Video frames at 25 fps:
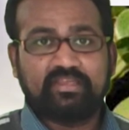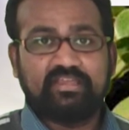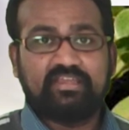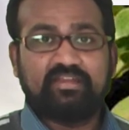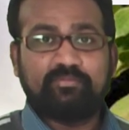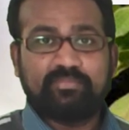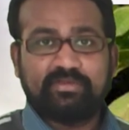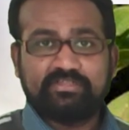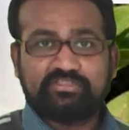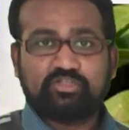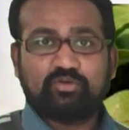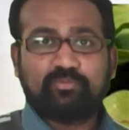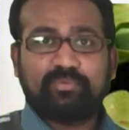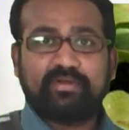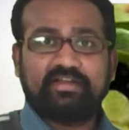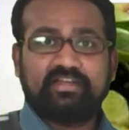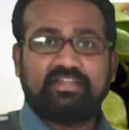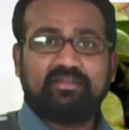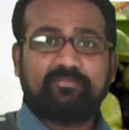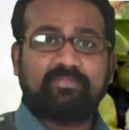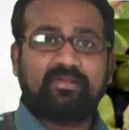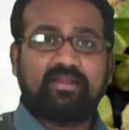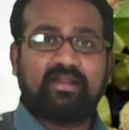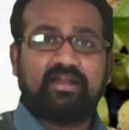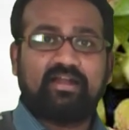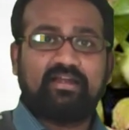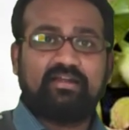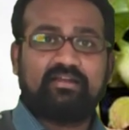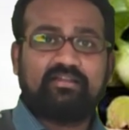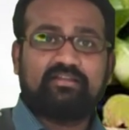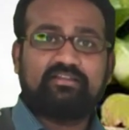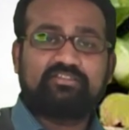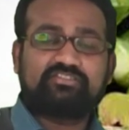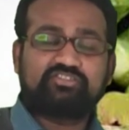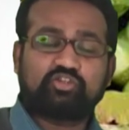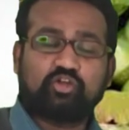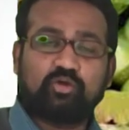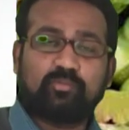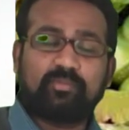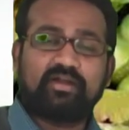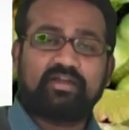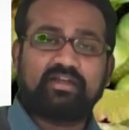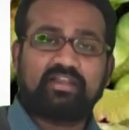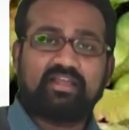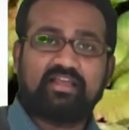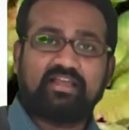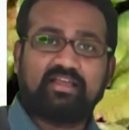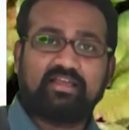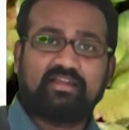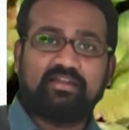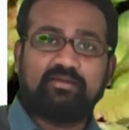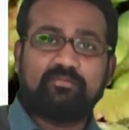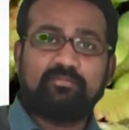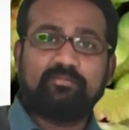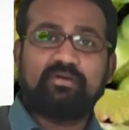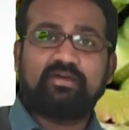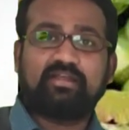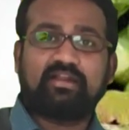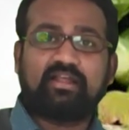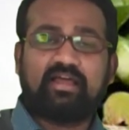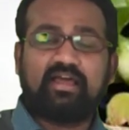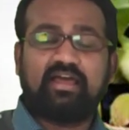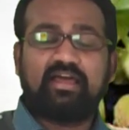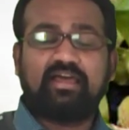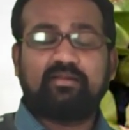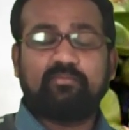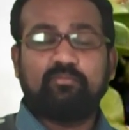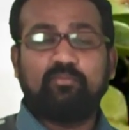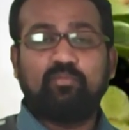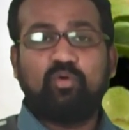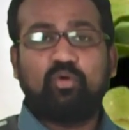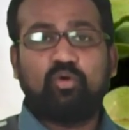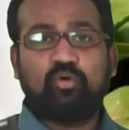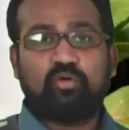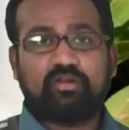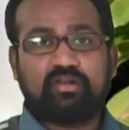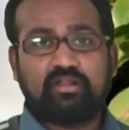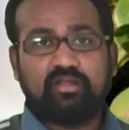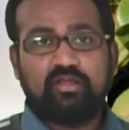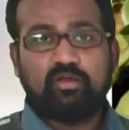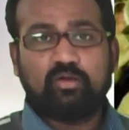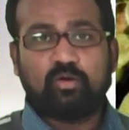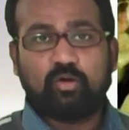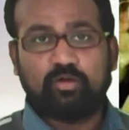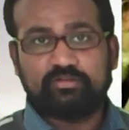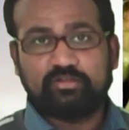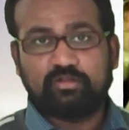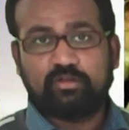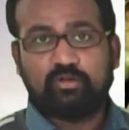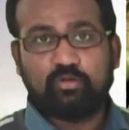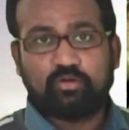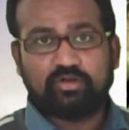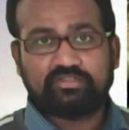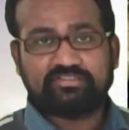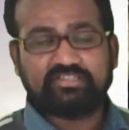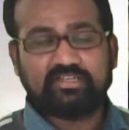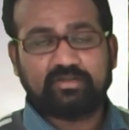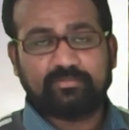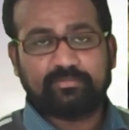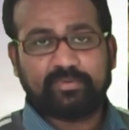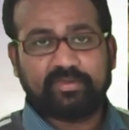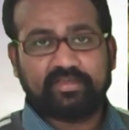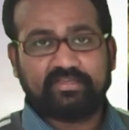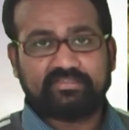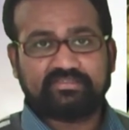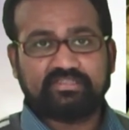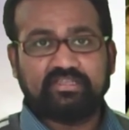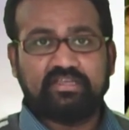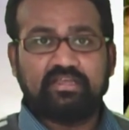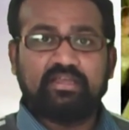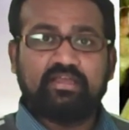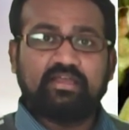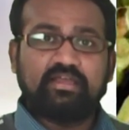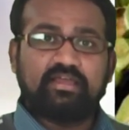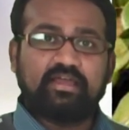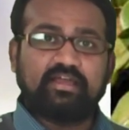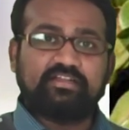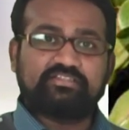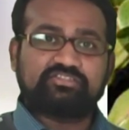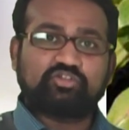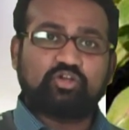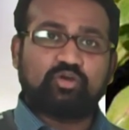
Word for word: In mesophytic plant, stomata number are more on the lower surface and